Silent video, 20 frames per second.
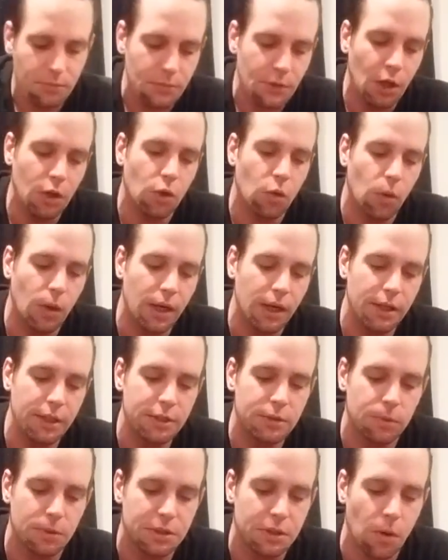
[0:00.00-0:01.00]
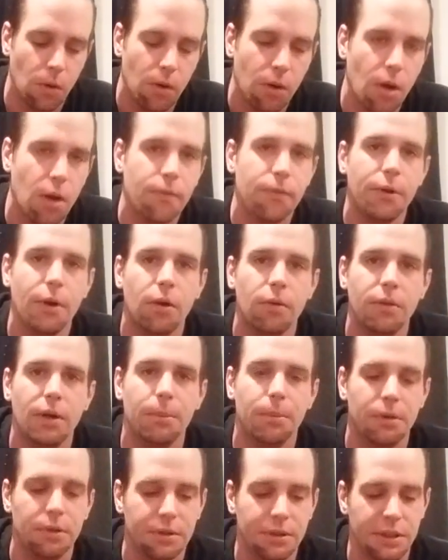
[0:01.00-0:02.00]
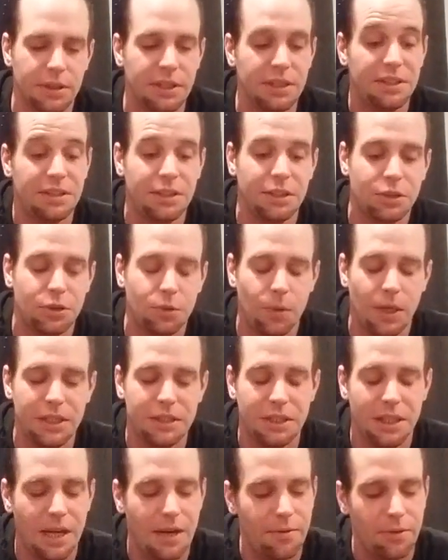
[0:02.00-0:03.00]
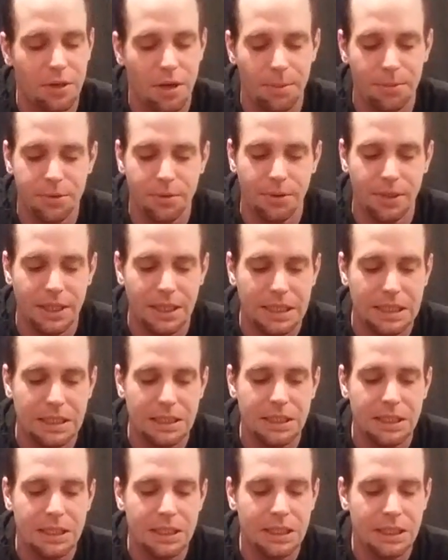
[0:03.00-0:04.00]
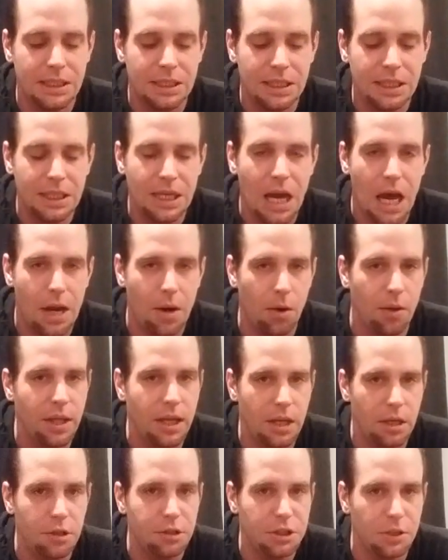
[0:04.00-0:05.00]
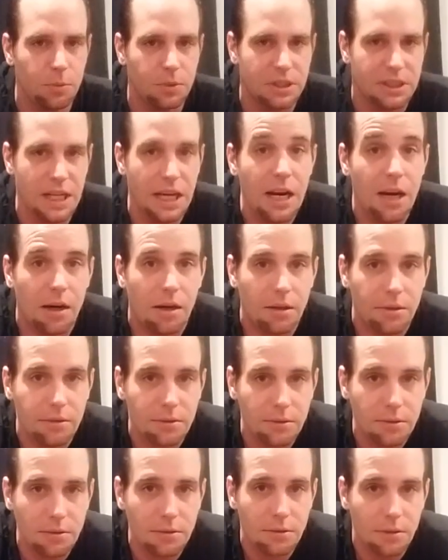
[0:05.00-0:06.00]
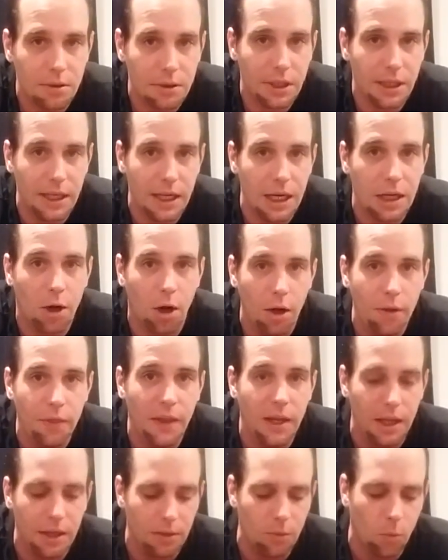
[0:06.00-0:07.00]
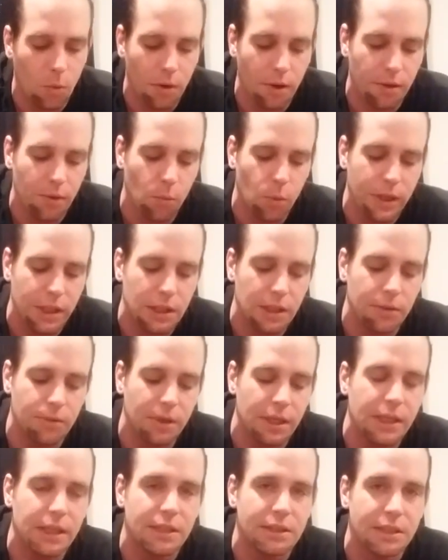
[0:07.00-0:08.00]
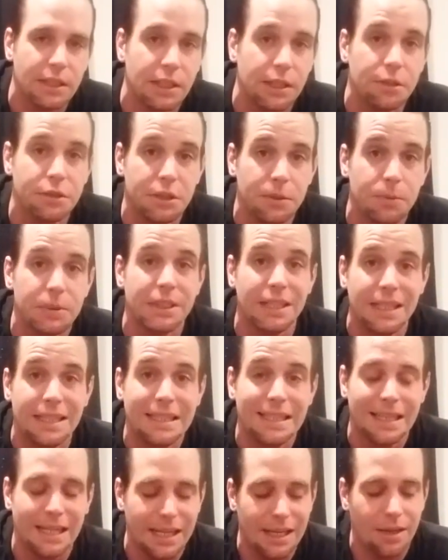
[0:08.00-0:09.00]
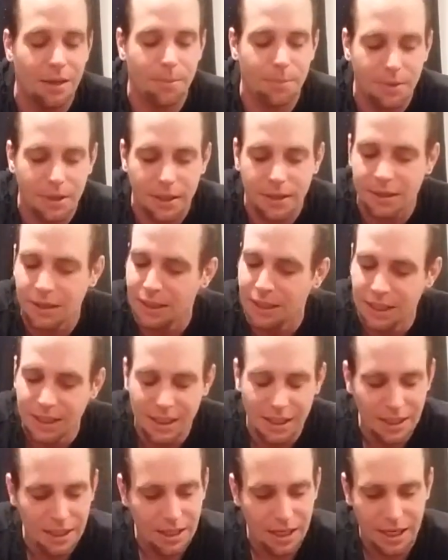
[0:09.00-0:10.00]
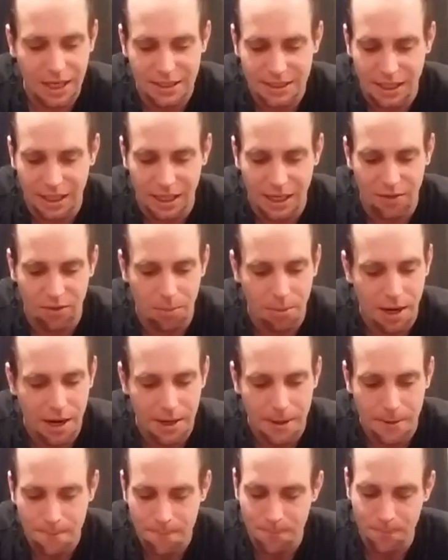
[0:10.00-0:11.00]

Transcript: Aquarius, what's going on for November? Did this situation ever come to an end? I know the energy was there. Okay, I caught that in one of the weekly readings. The energy was in the air, but like I tell everybody,